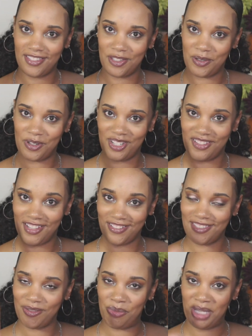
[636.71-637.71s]
So there's
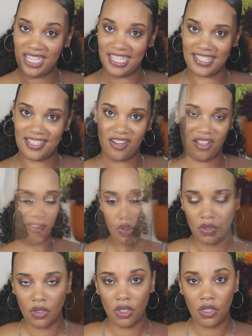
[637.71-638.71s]
lots of pinks in all of her
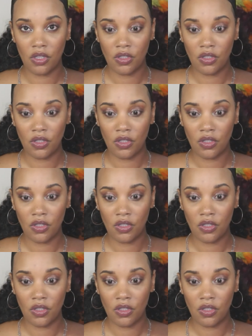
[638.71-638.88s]
palettes.